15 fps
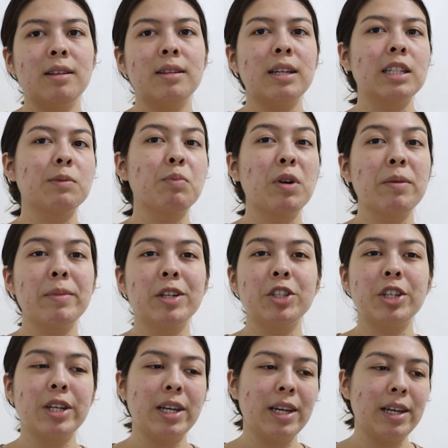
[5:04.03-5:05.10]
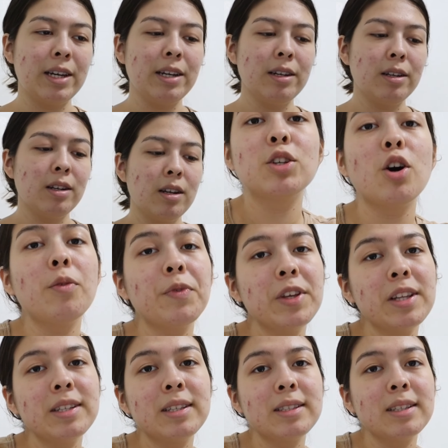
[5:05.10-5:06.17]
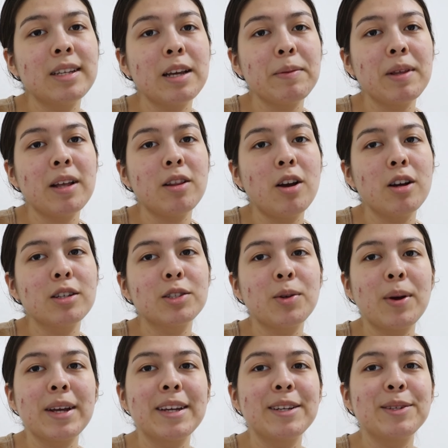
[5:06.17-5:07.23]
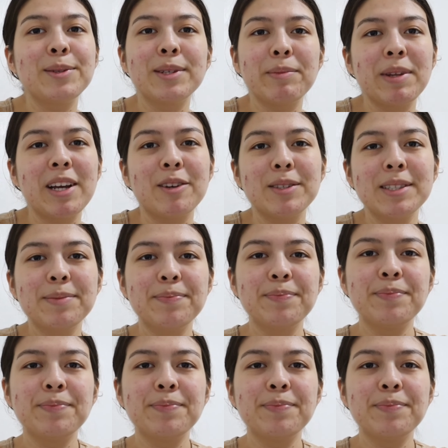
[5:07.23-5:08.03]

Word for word: that's pretty much it. So hopefully this isn't taking that long so I can do something else.